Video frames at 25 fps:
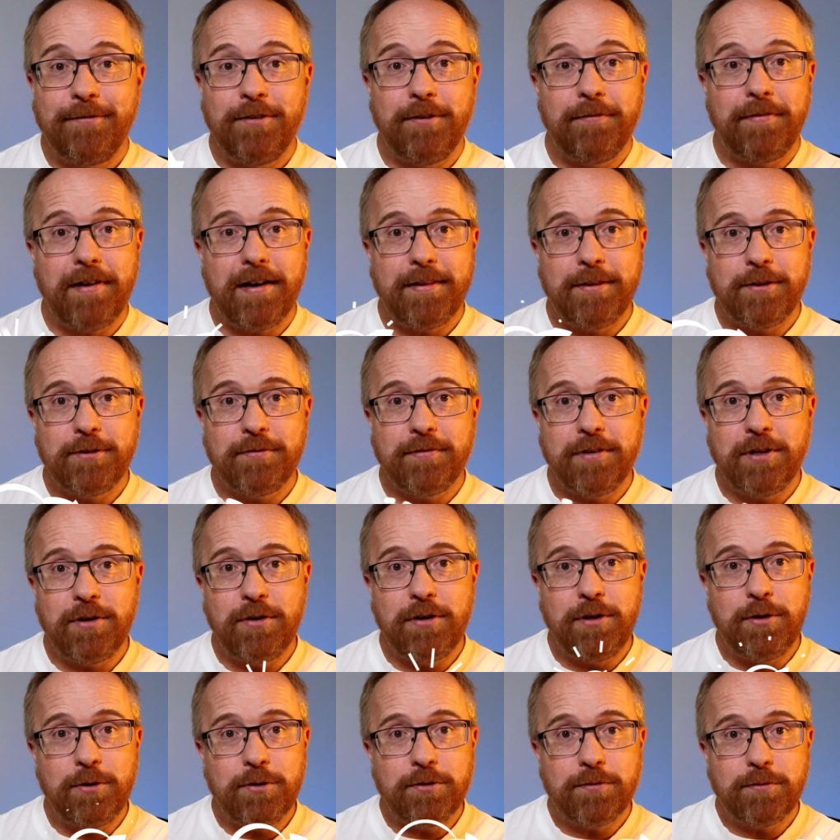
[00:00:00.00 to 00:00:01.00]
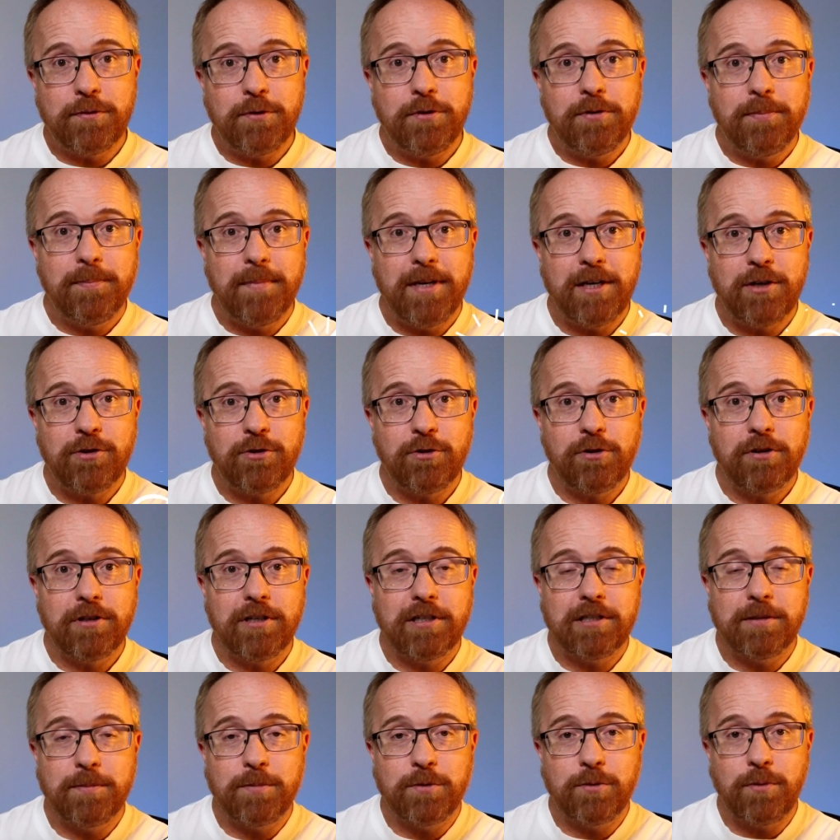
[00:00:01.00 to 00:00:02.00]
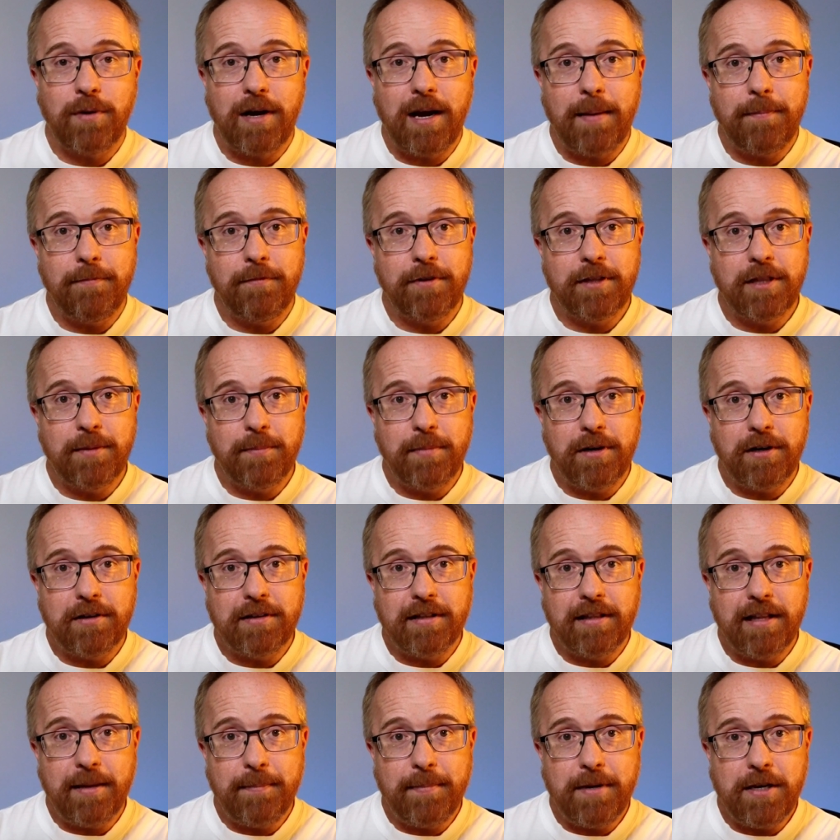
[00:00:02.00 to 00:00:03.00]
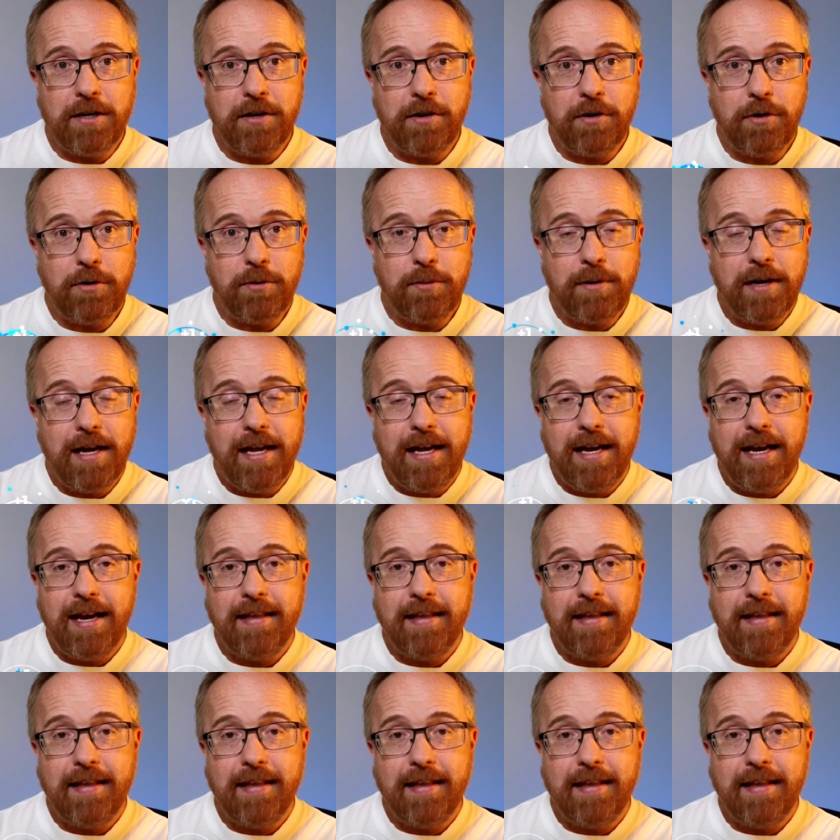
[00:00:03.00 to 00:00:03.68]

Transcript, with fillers: you found this video useful, make sure you click subscribe and ring the bell to let me know,